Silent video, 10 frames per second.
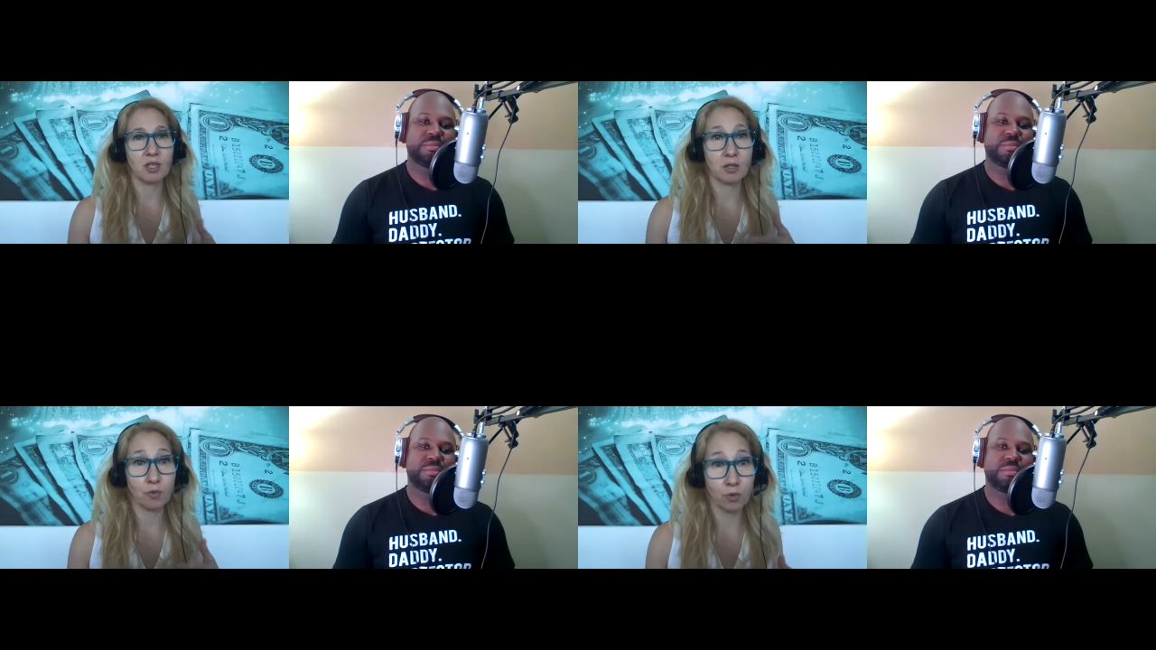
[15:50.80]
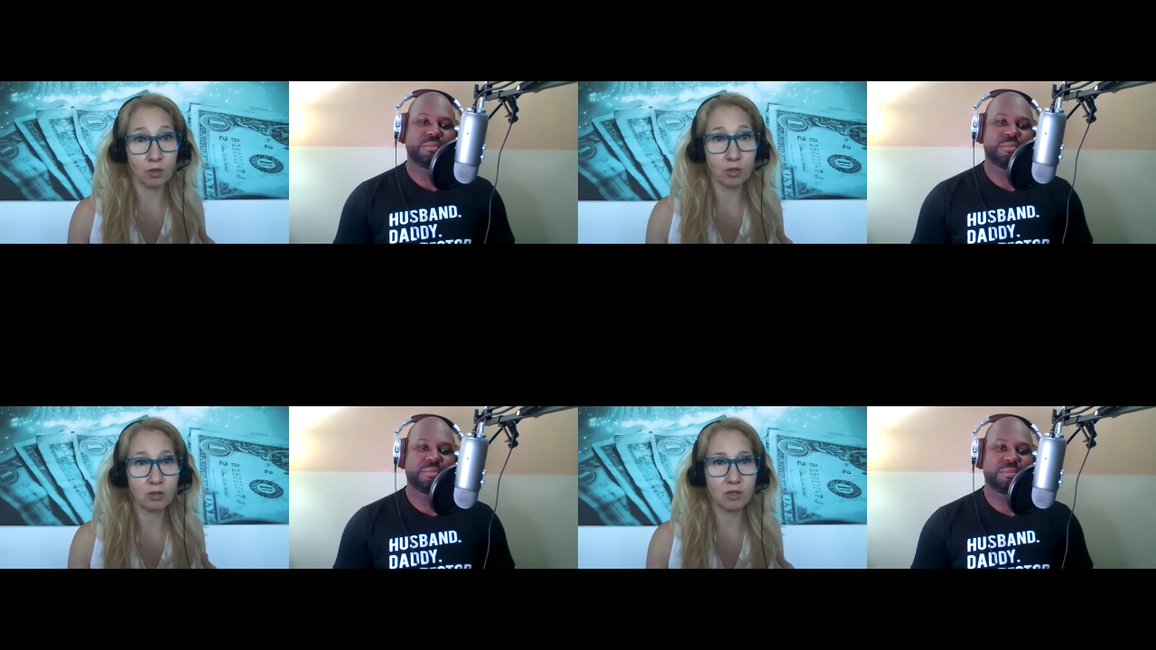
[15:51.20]
Speaker 1: their
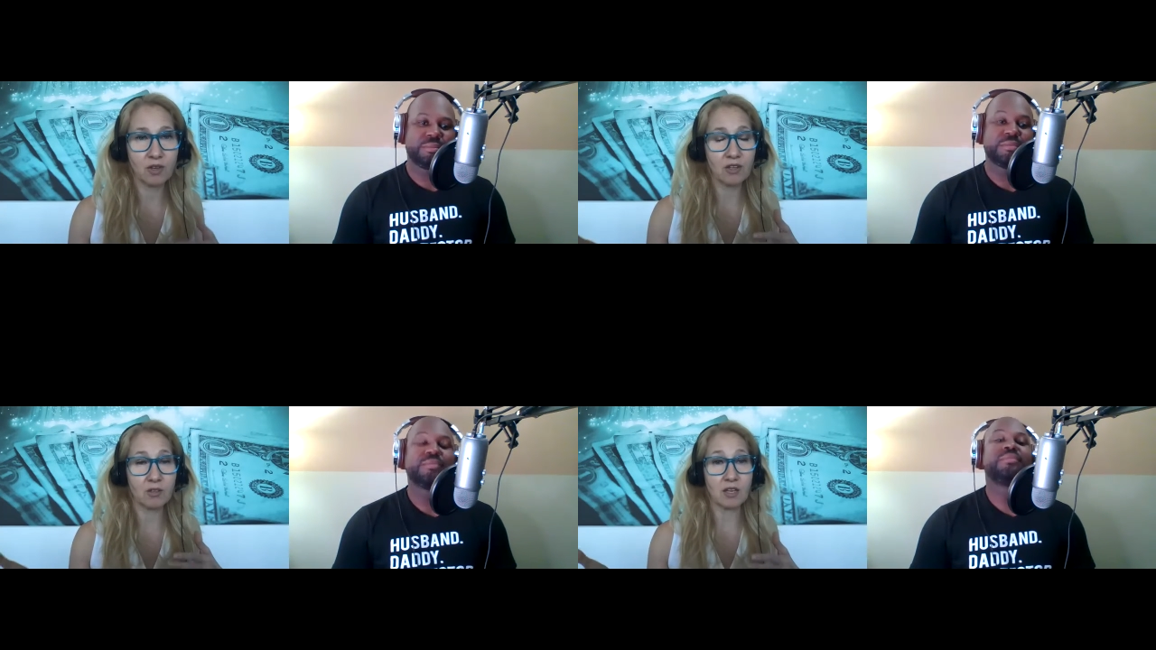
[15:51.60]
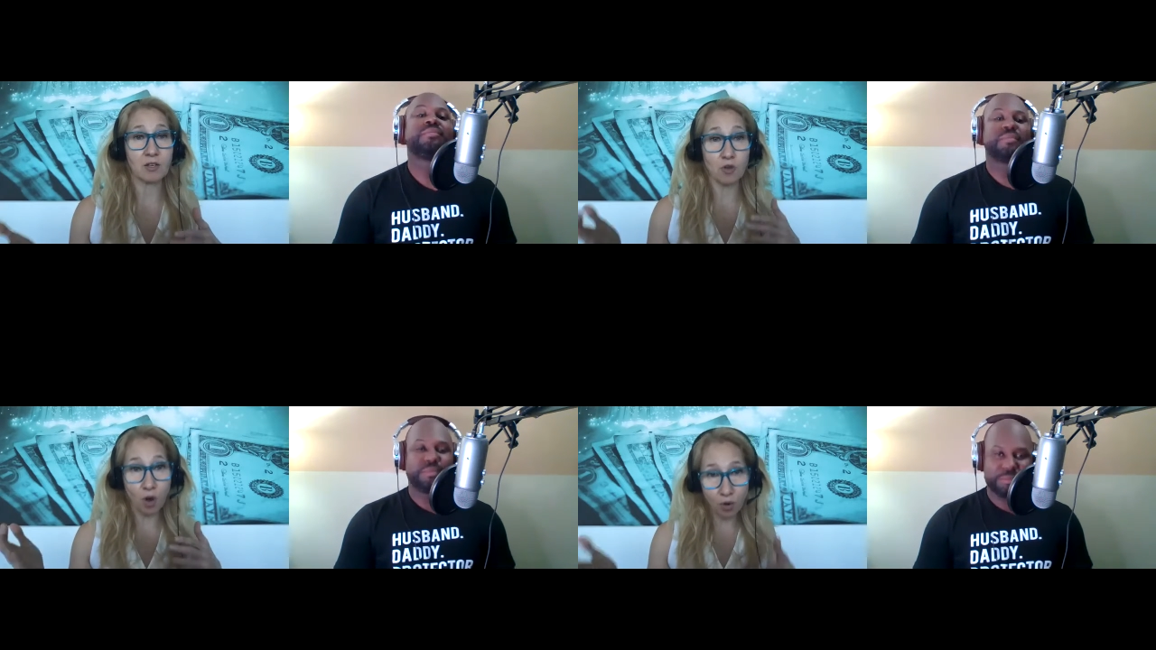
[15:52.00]
world they they
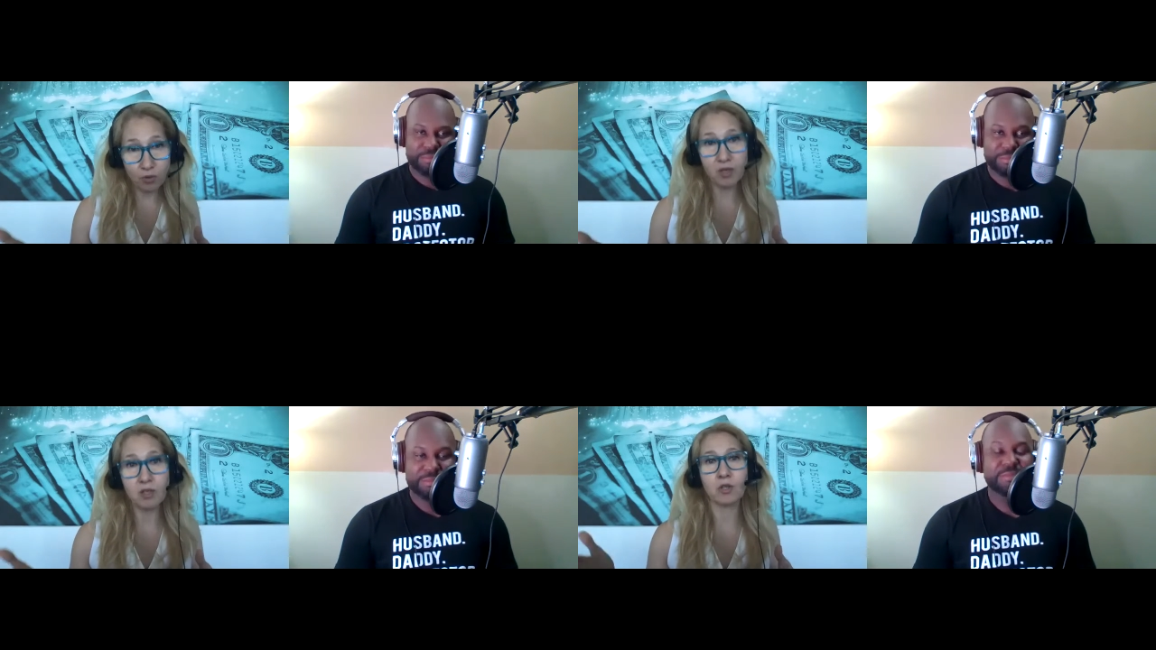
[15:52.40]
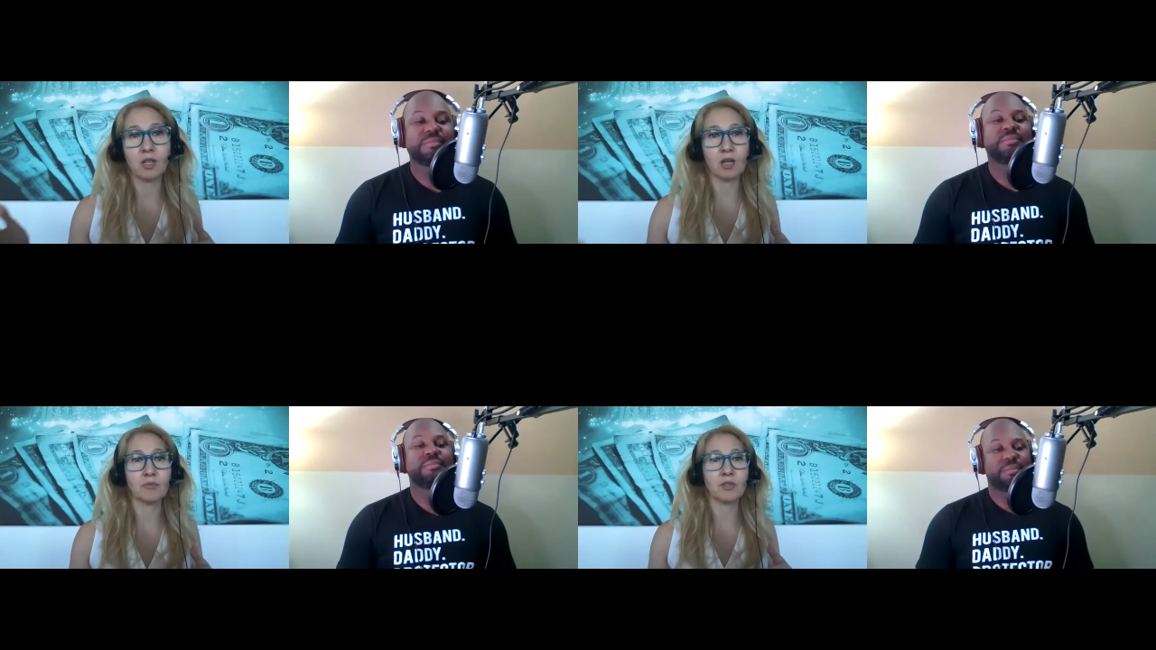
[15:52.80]
know that you can
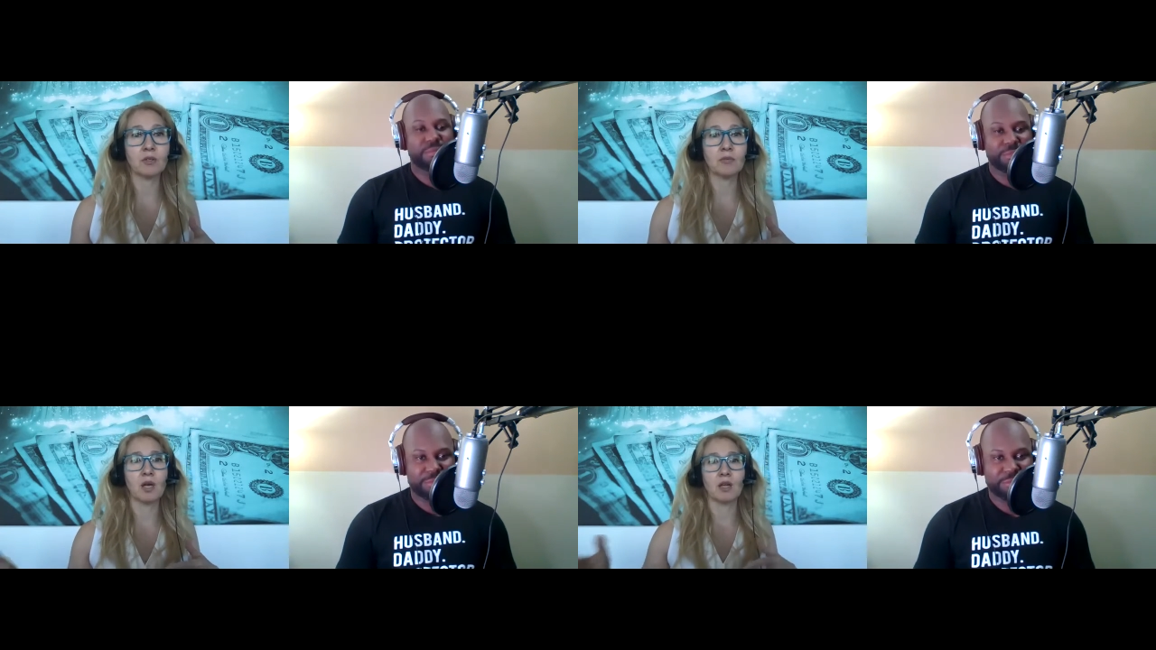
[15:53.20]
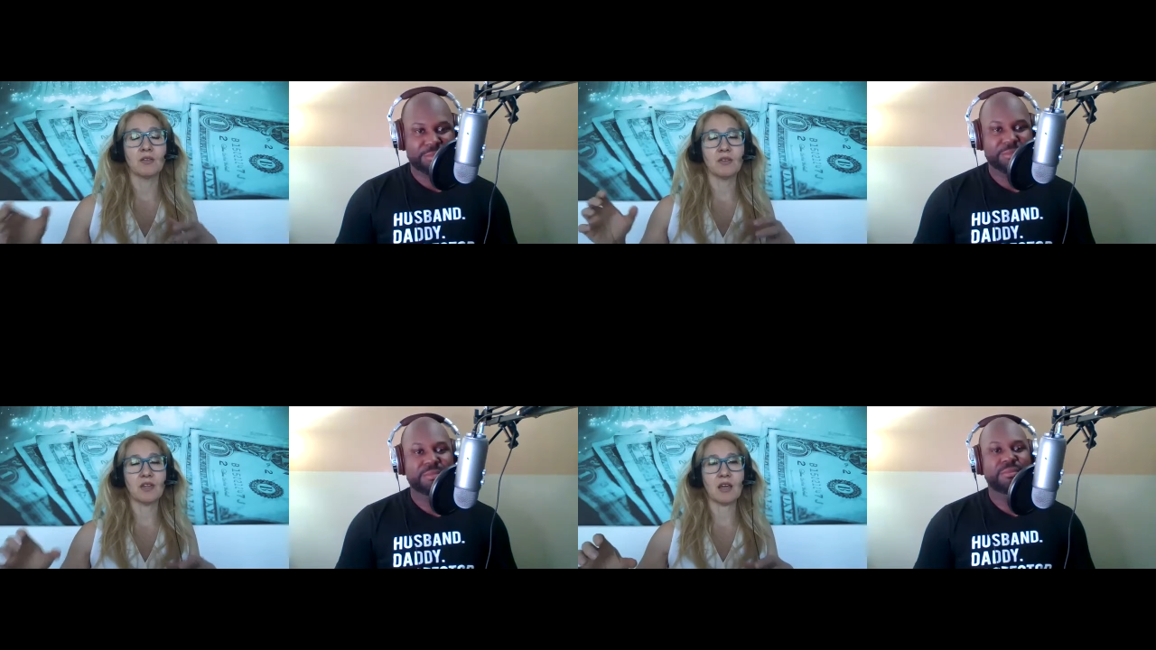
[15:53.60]
help them
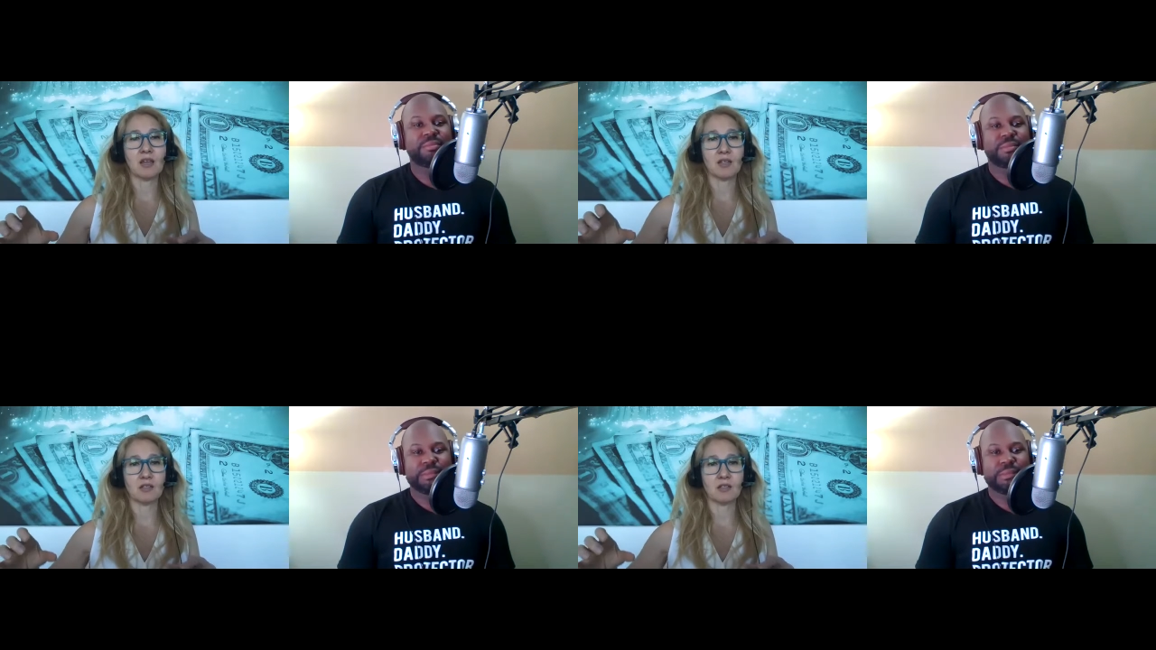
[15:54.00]
they